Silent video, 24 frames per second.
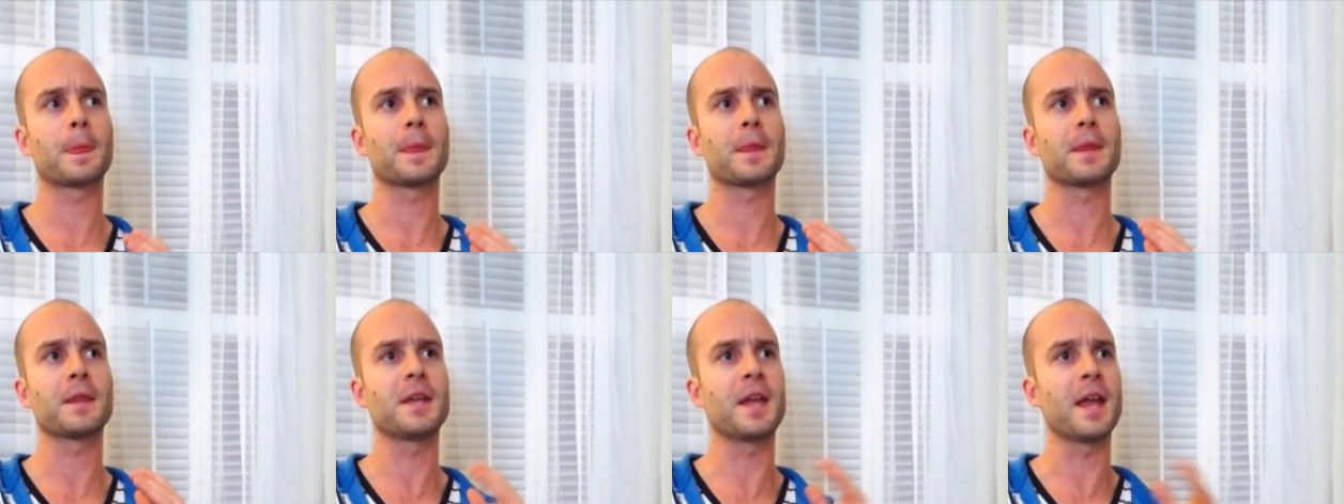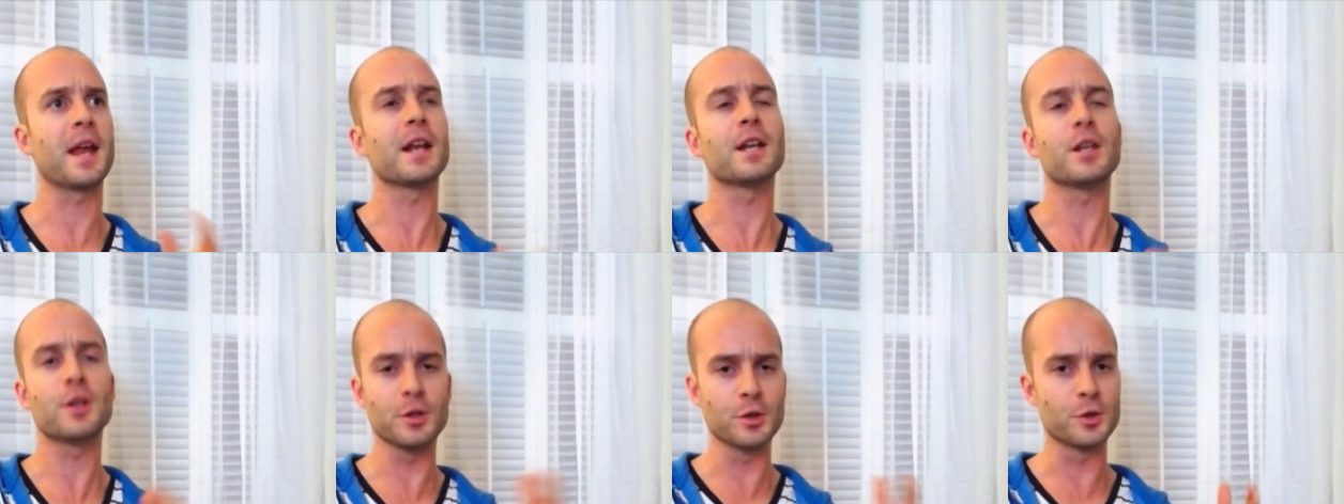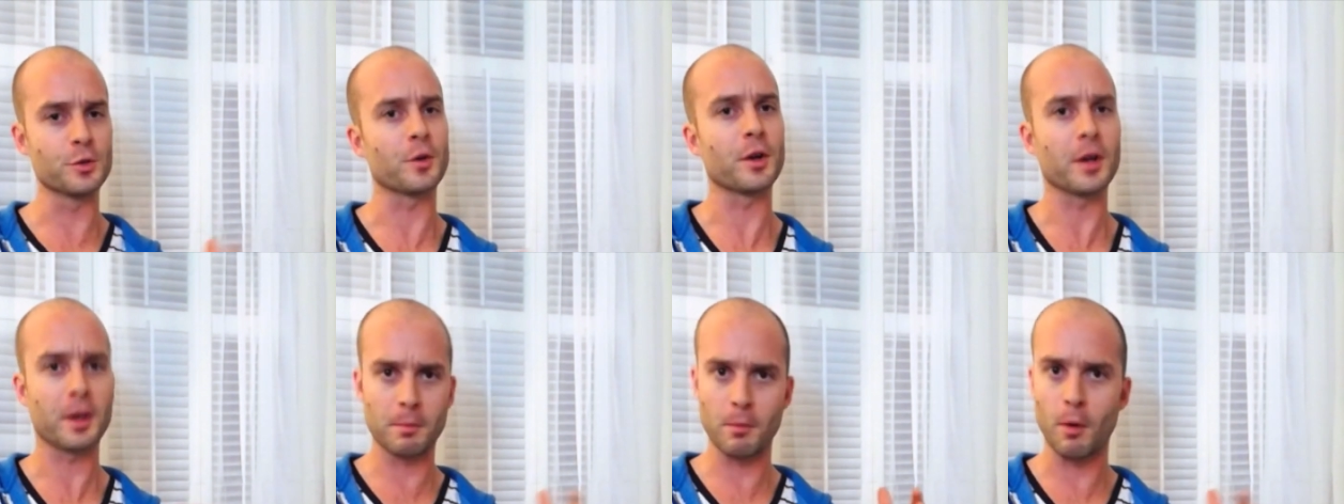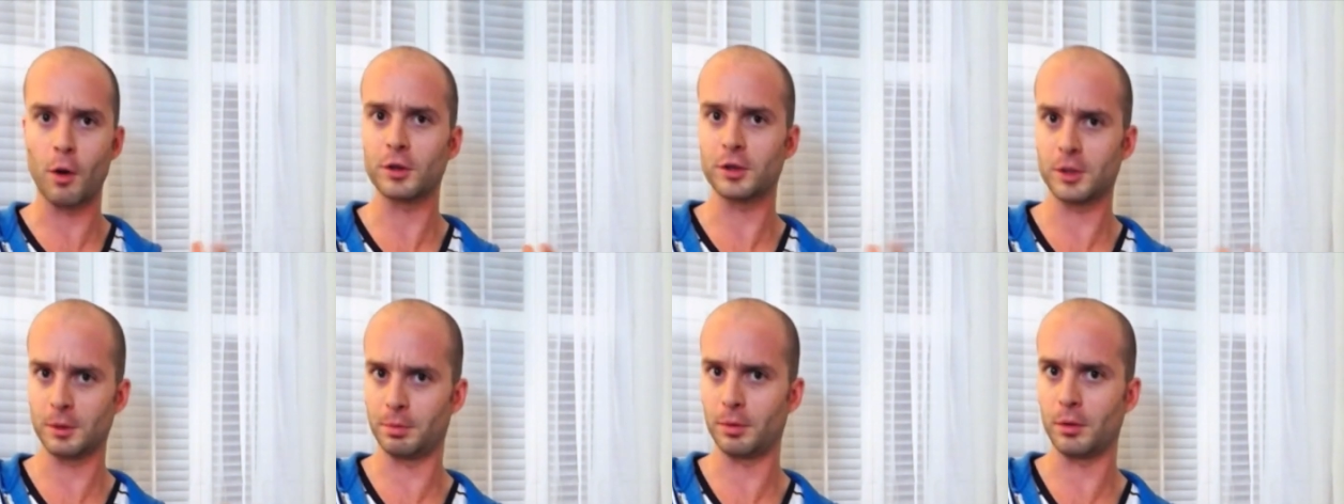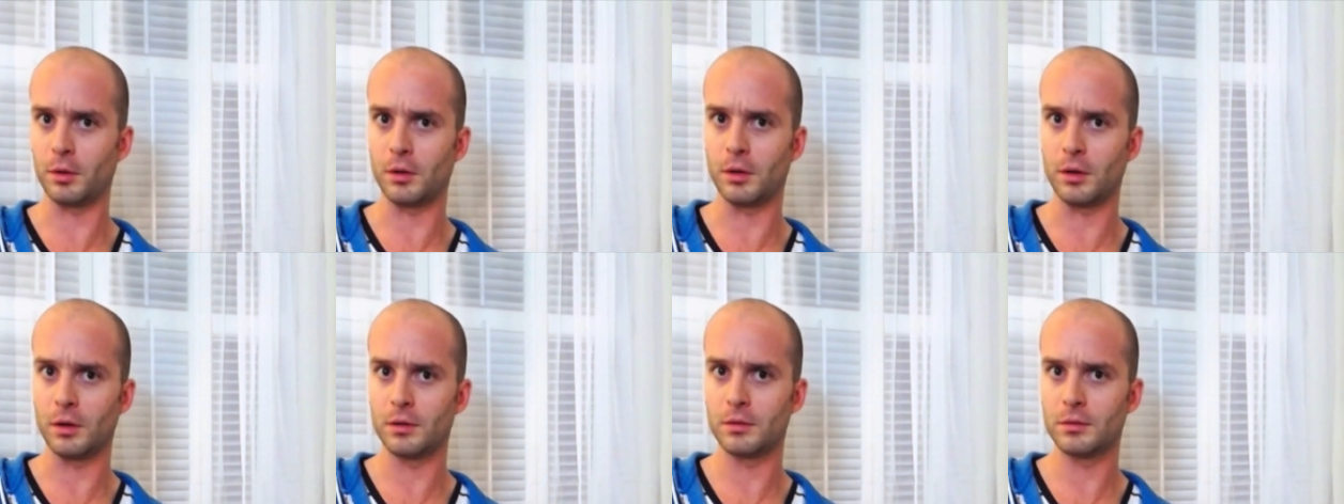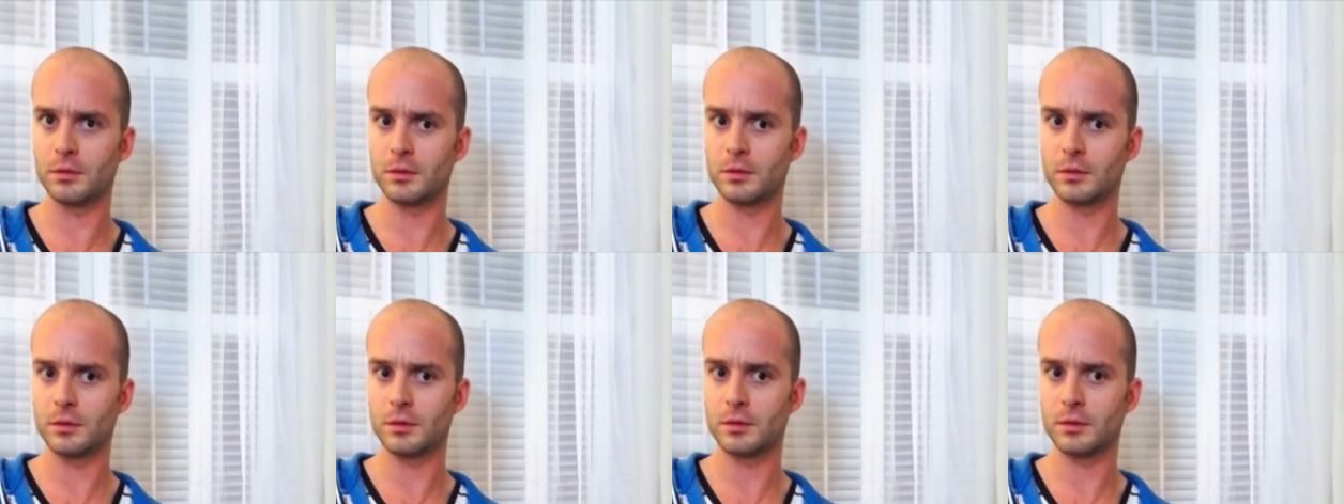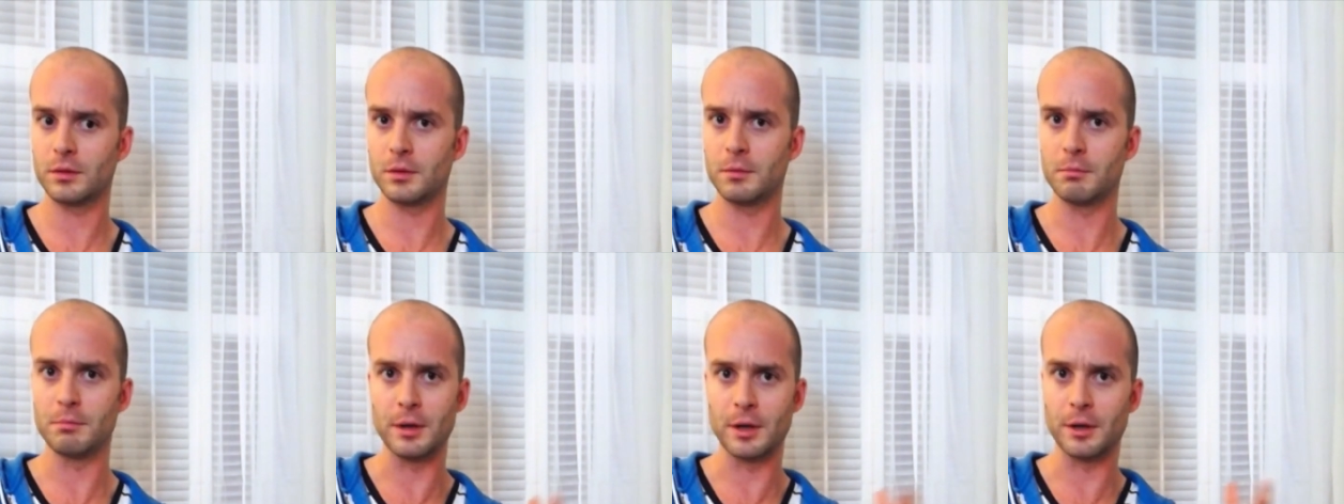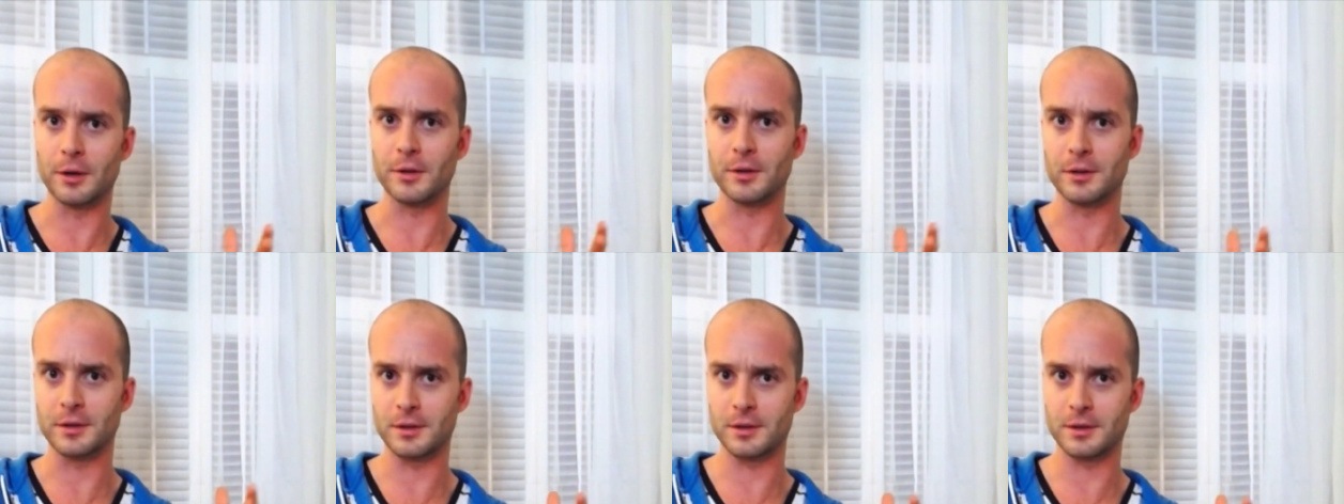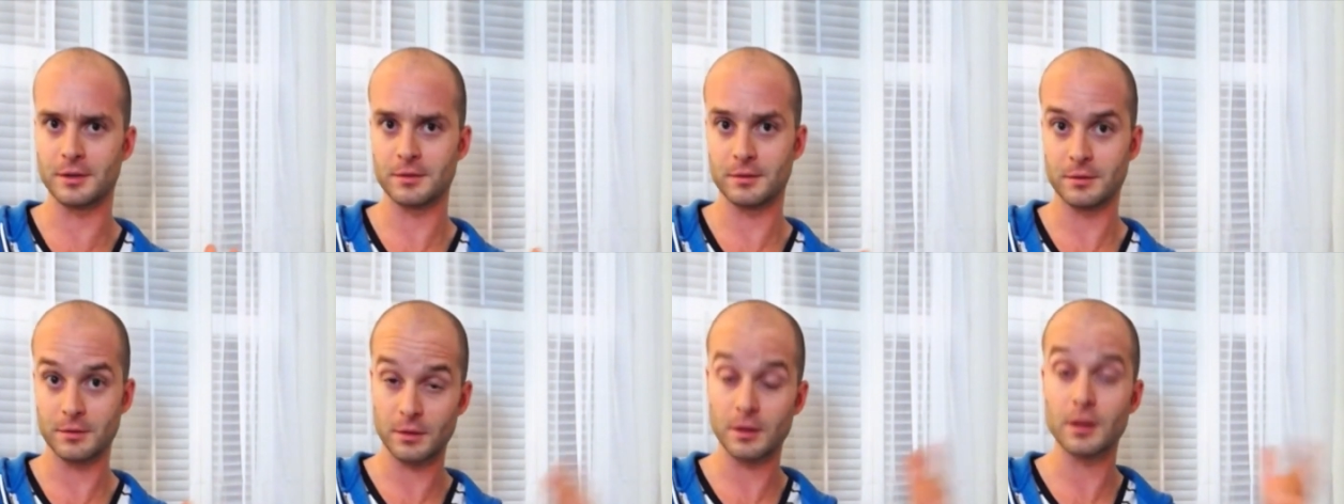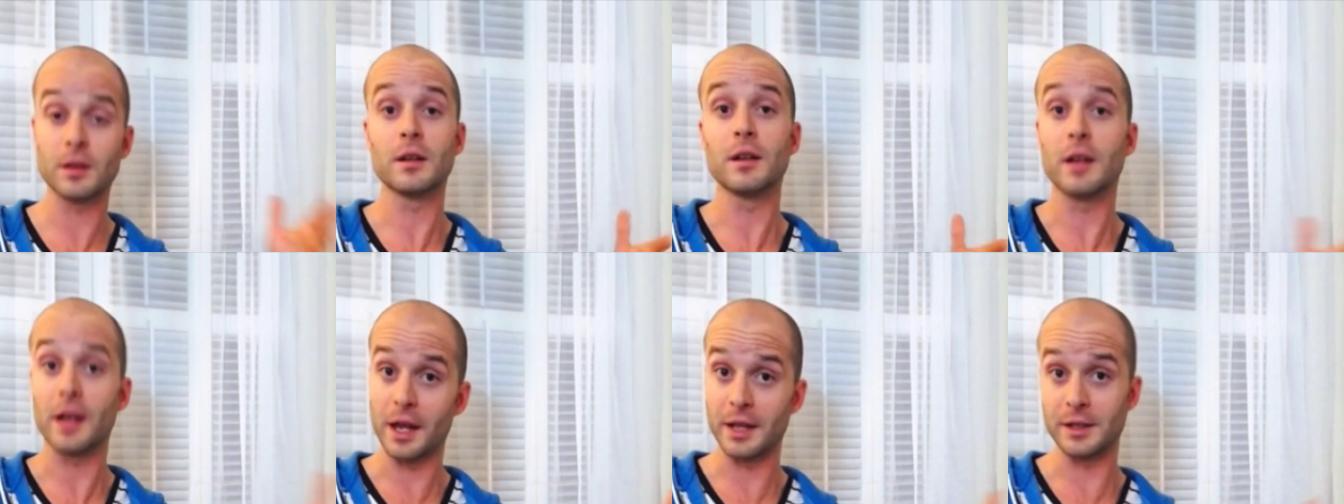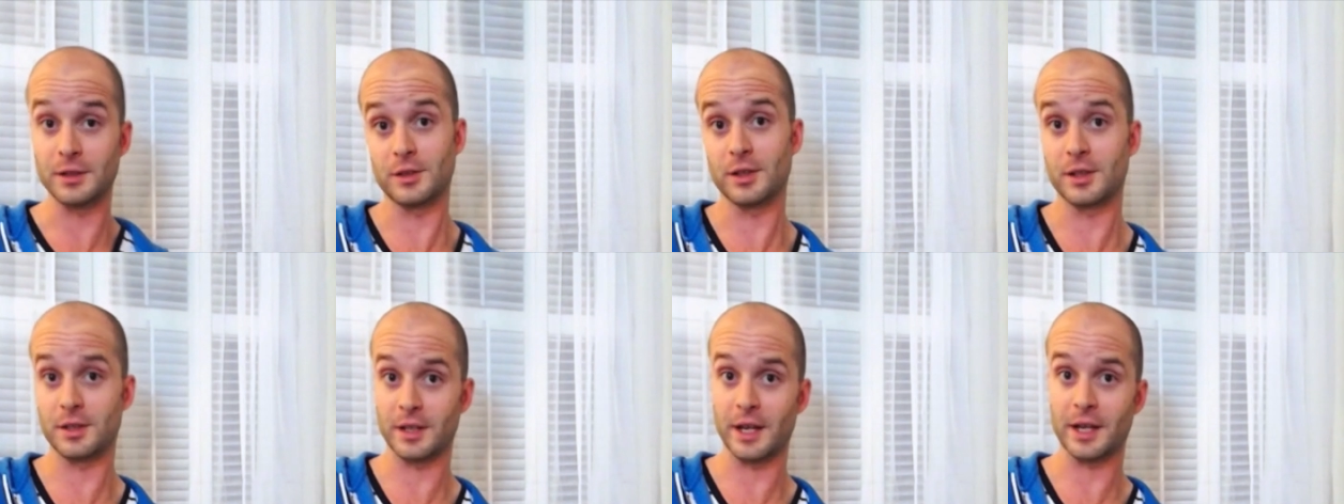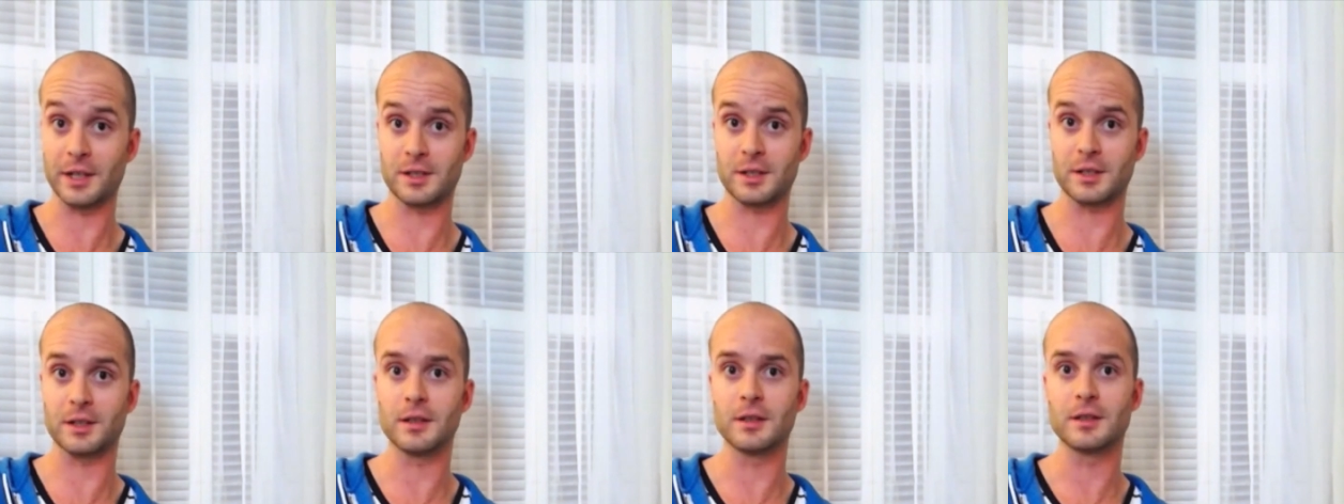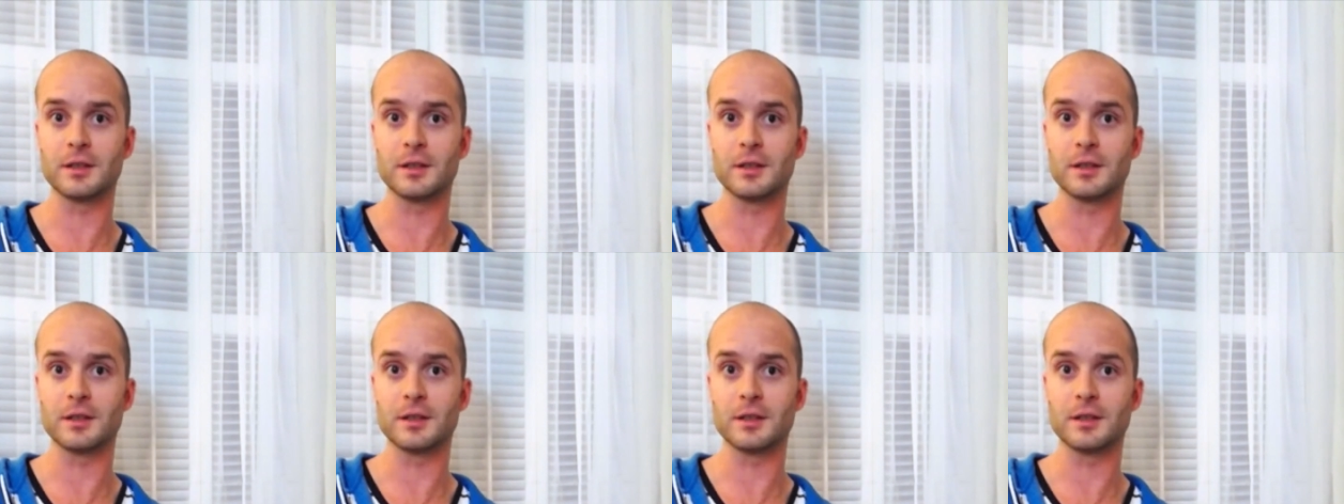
can you drink multiple beers in succession.